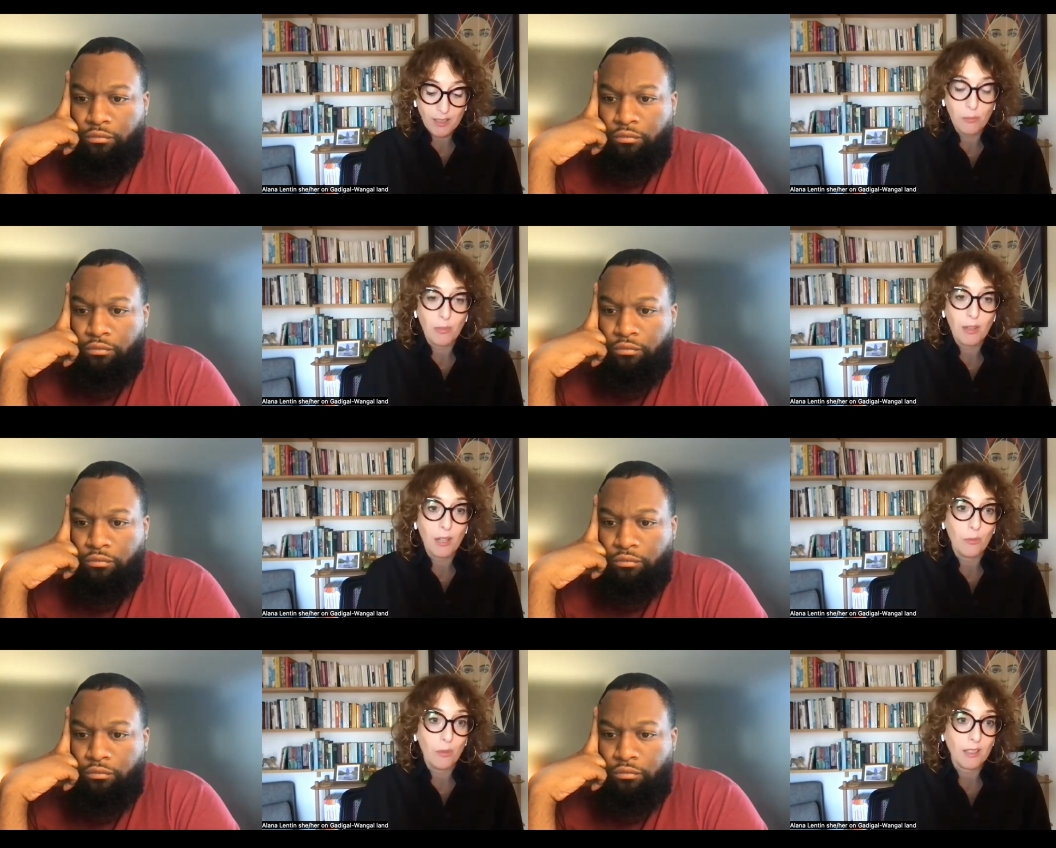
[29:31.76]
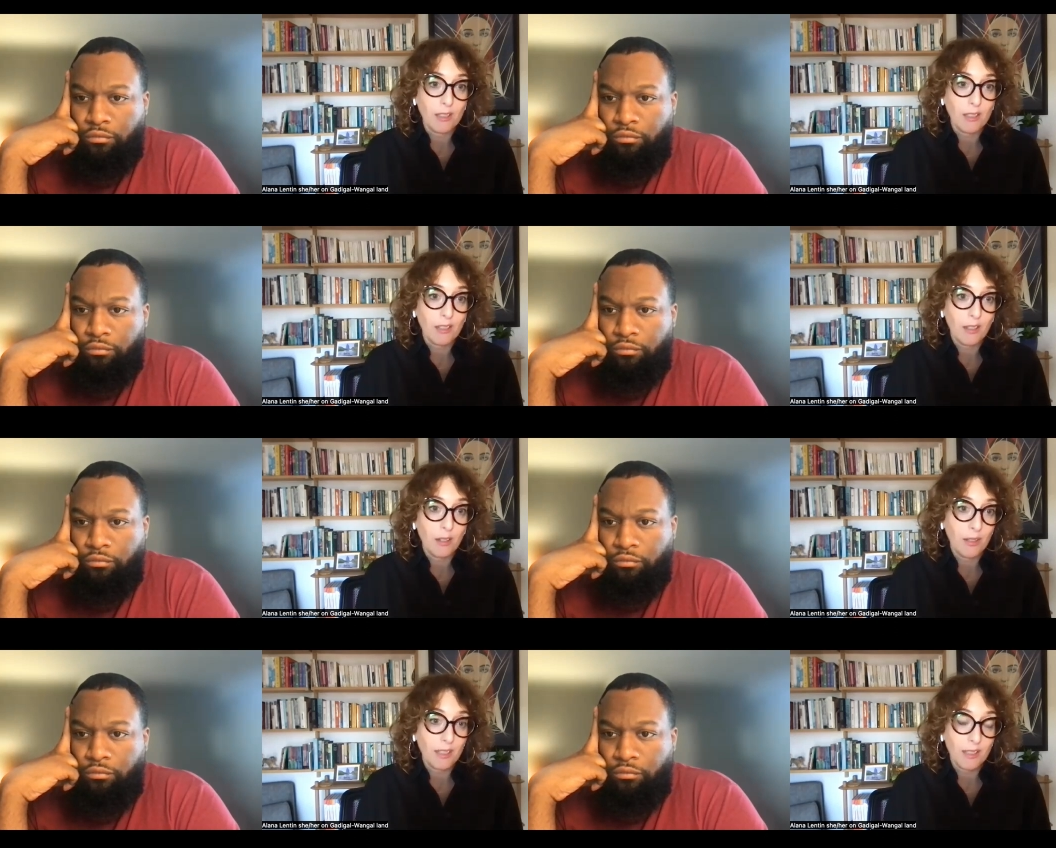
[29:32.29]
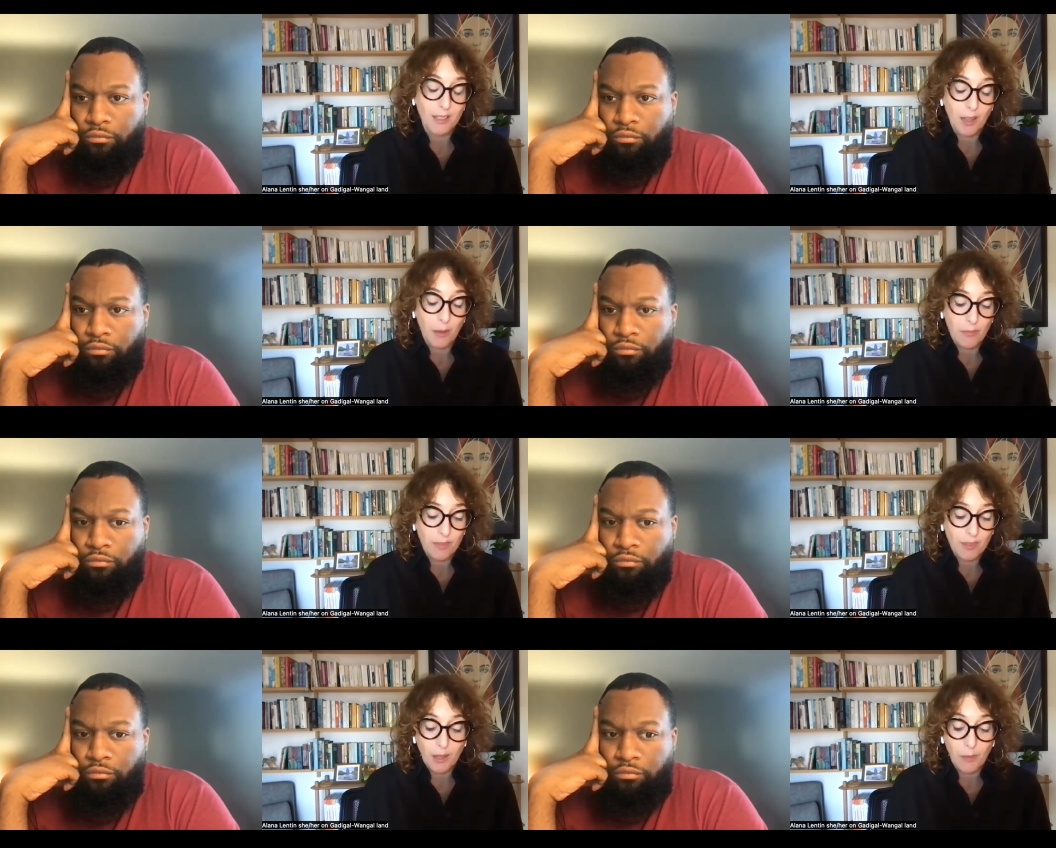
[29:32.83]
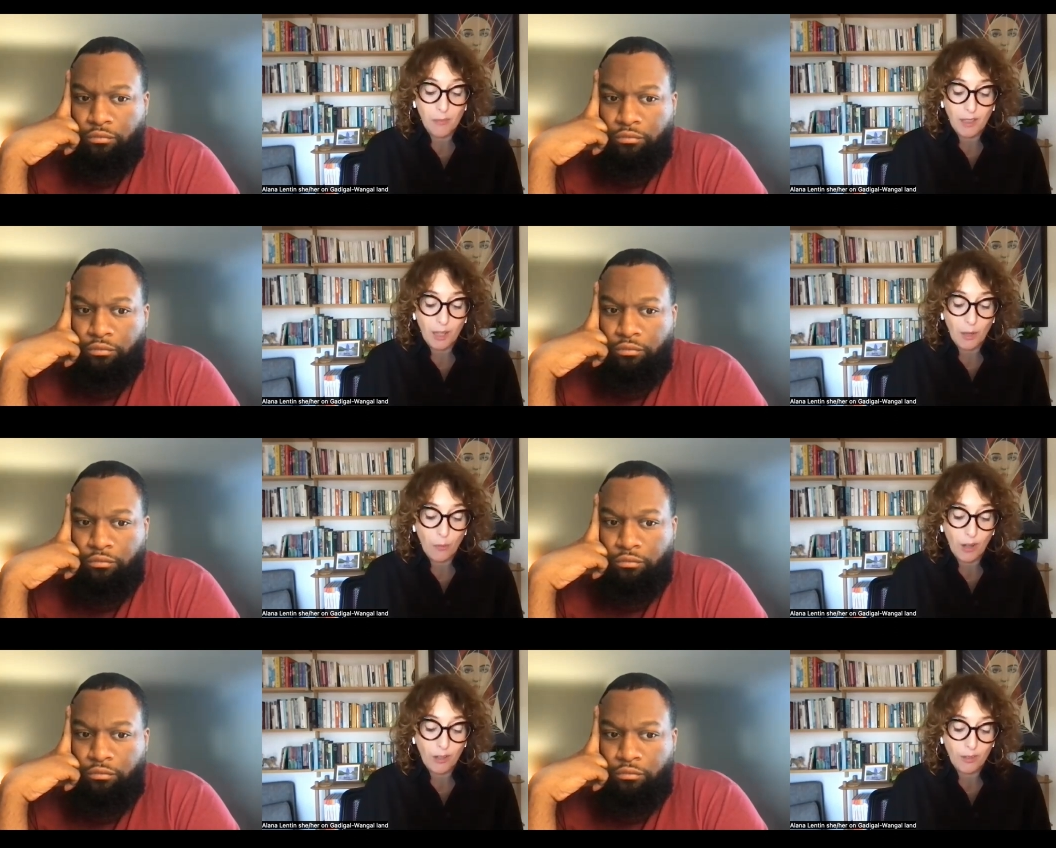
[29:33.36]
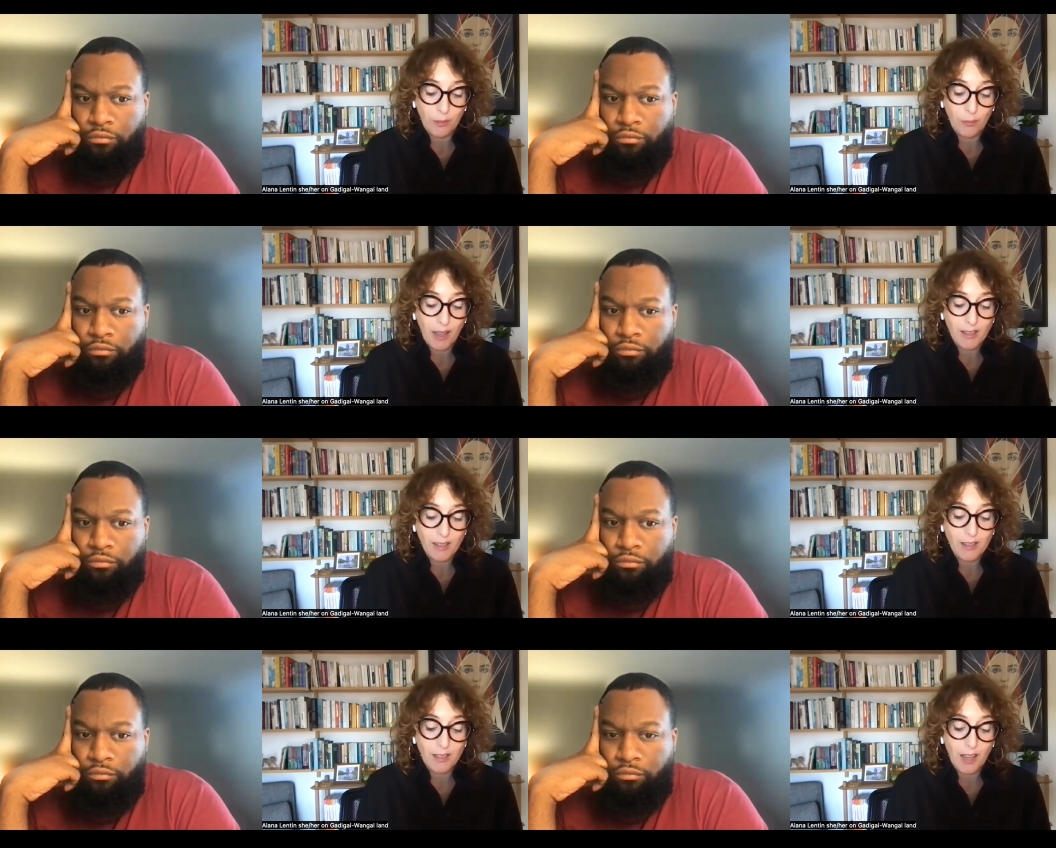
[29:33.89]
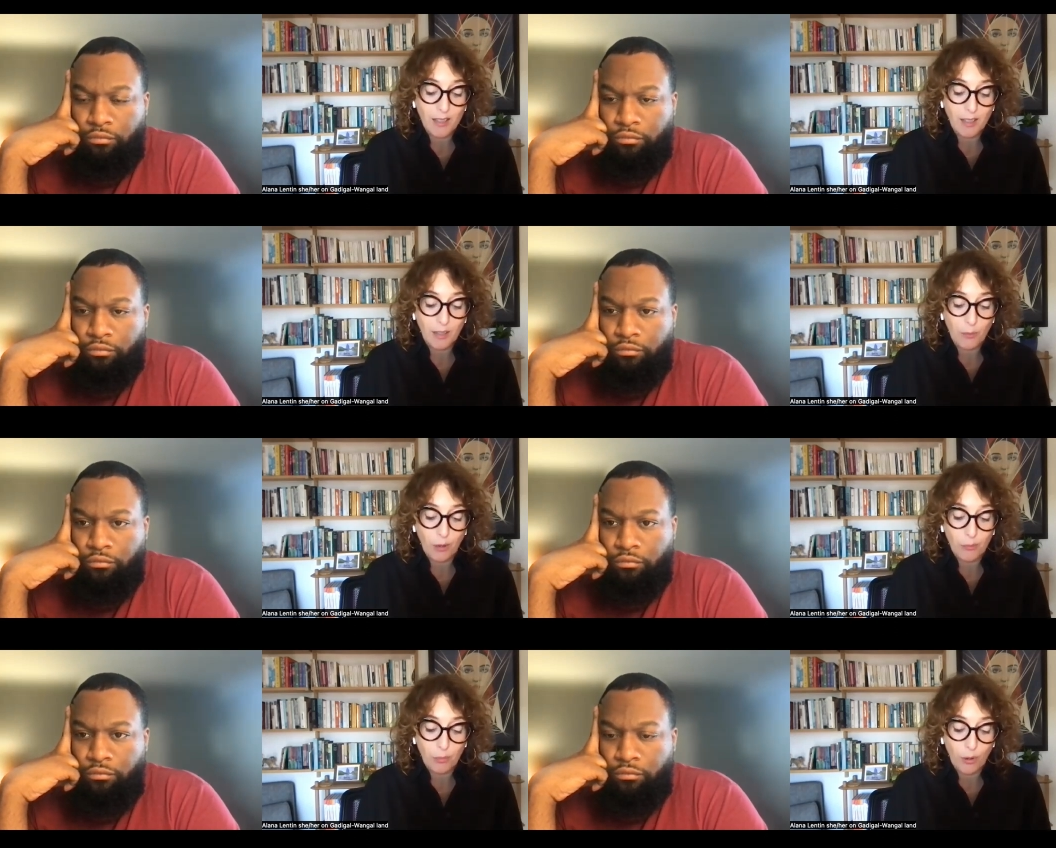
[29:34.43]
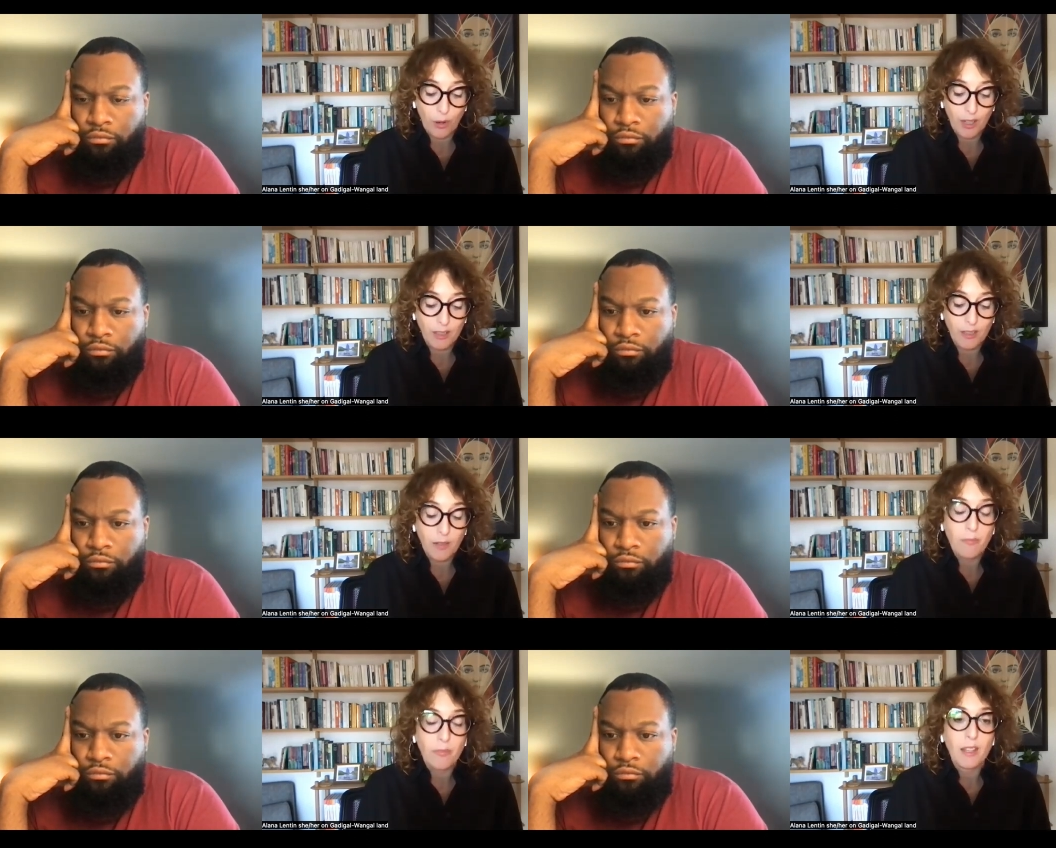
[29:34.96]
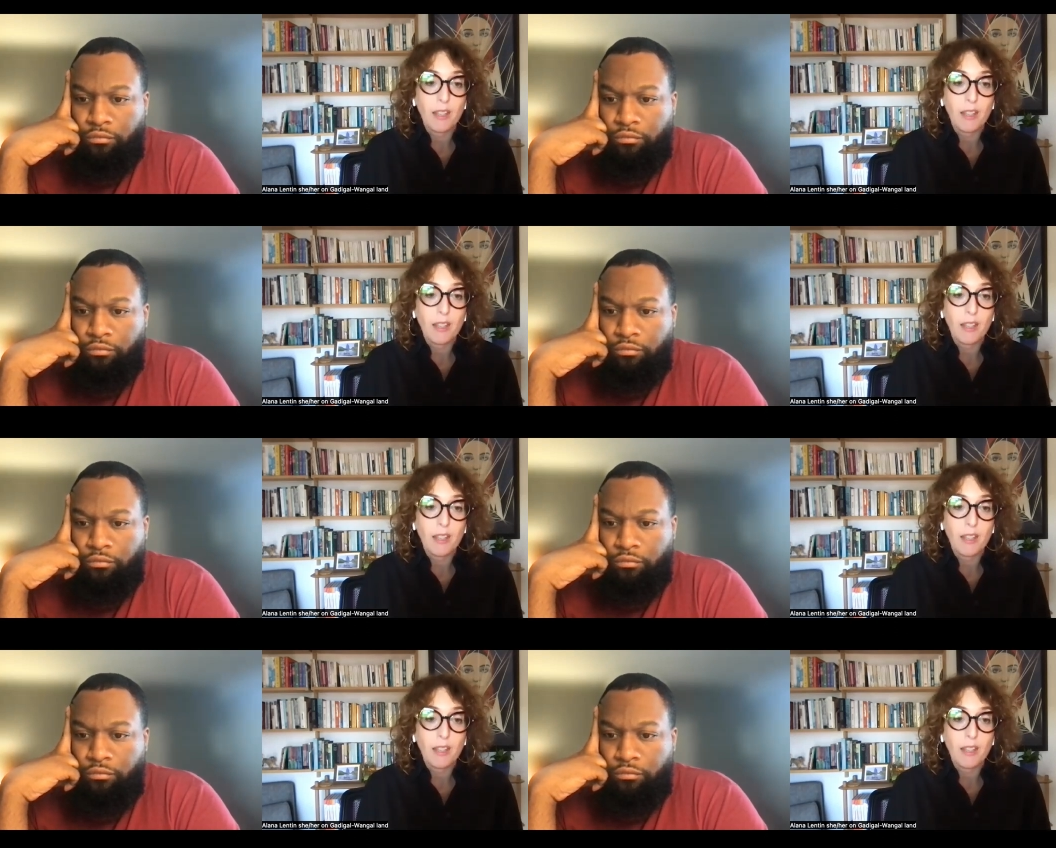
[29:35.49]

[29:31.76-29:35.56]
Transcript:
Speaker 1: us to be, which which is some, something that one of the men says at one point,